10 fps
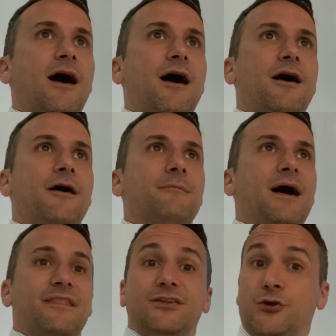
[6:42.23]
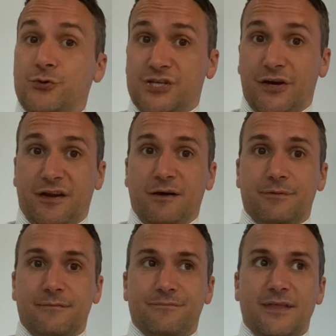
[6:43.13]
And then you turn up
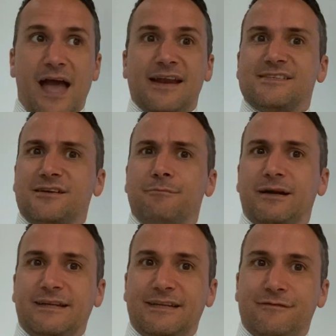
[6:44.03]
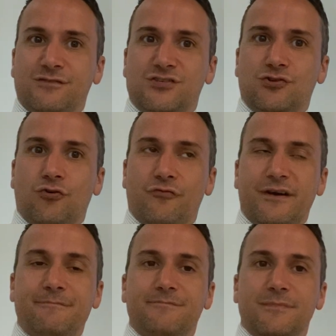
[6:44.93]
and it's a completely different
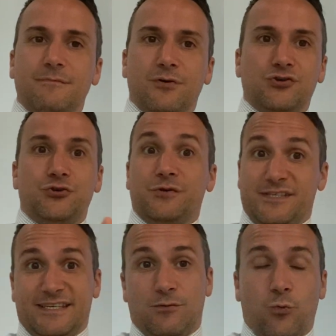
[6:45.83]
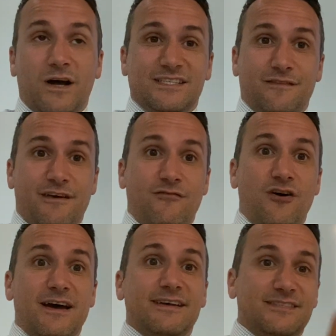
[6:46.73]
story because you can see the whites of their
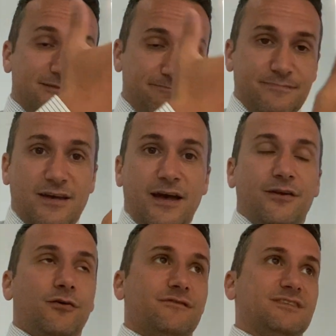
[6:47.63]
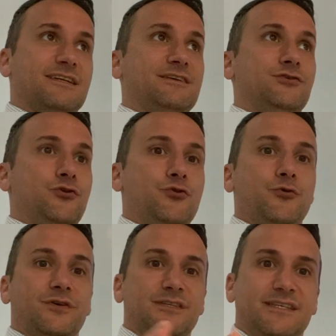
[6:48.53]
eyes, and obviously you
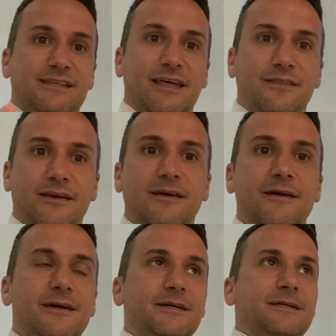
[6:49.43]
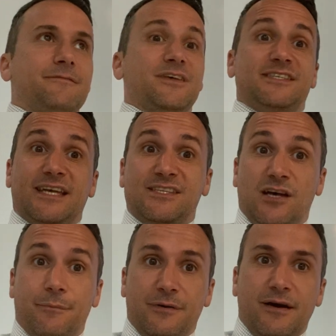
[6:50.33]
can see that the
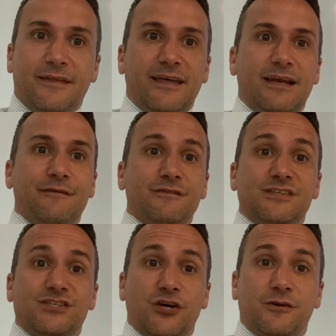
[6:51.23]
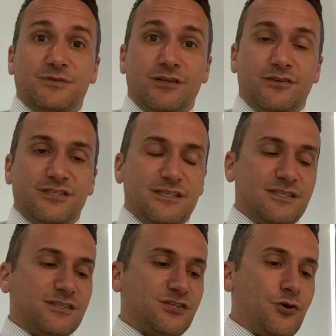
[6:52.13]
setup and their living circumstances.
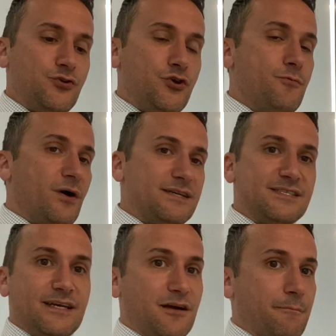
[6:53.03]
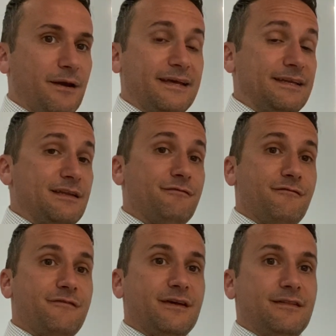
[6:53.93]
So you might see a completely different
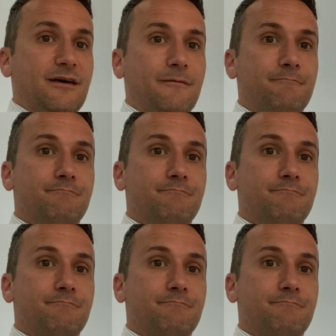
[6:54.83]
thing there.